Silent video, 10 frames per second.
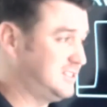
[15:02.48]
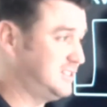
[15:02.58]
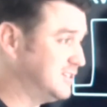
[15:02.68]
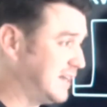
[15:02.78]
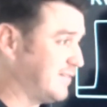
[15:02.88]
we
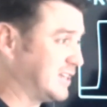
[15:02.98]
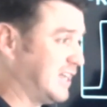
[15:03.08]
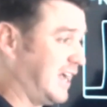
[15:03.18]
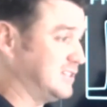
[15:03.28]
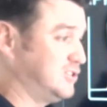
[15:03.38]
still
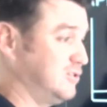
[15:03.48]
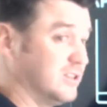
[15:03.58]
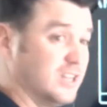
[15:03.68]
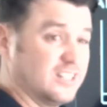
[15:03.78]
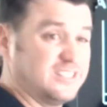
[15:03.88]
haven't gotten to
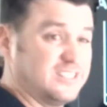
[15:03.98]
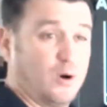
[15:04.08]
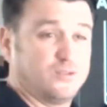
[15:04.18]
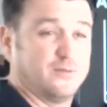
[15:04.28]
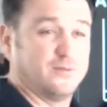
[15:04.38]
the nuts and
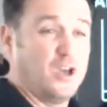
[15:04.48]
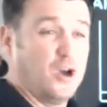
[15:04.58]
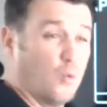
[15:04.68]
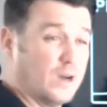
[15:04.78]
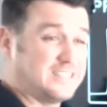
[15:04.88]
bolts of
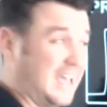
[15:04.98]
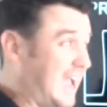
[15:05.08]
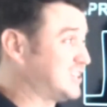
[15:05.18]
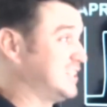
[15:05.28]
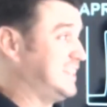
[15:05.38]
what's
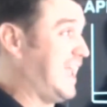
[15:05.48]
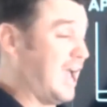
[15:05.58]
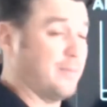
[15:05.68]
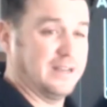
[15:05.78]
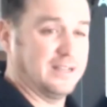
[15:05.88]
actually
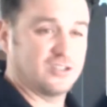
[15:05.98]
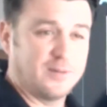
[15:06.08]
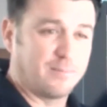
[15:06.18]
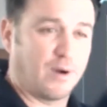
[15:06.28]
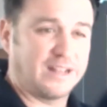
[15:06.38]
happening so
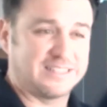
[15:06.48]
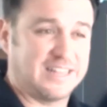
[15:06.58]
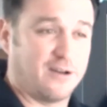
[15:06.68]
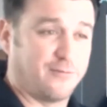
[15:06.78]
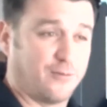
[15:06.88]
i'm going to break this
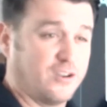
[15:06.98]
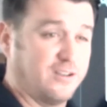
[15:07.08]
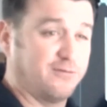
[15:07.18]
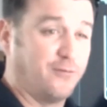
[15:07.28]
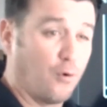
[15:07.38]
down for you
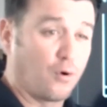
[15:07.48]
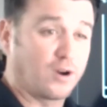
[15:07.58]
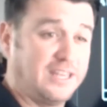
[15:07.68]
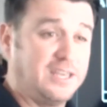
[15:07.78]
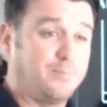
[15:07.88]
in
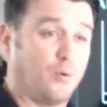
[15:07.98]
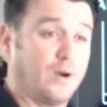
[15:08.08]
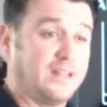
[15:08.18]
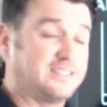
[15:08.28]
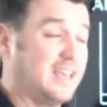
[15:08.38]
four key
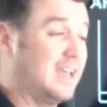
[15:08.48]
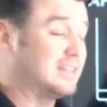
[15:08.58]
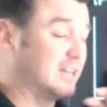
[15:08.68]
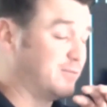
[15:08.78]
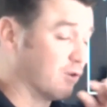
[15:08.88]
points
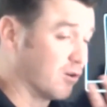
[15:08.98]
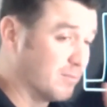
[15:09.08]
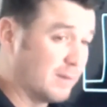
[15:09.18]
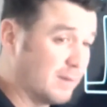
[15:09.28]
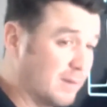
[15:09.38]
that if you
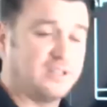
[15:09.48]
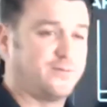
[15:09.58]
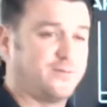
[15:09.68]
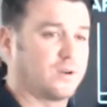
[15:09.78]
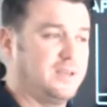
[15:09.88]
remember
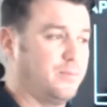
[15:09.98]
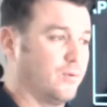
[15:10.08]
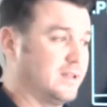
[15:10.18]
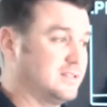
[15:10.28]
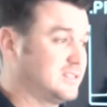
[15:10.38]
these four key
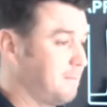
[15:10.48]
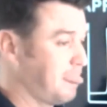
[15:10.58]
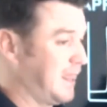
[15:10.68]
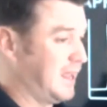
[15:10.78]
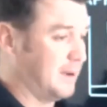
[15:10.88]
points
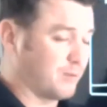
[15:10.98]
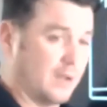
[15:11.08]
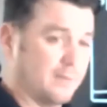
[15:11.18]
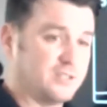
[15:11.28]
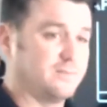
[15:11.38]
i
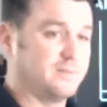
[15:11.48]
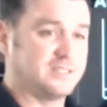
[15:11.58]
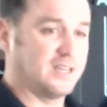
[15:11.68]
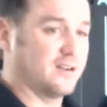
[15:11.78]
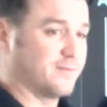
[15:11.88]
promise you'll be
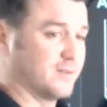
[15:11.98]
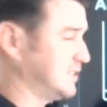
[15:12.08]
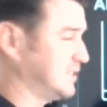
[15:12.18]
set up for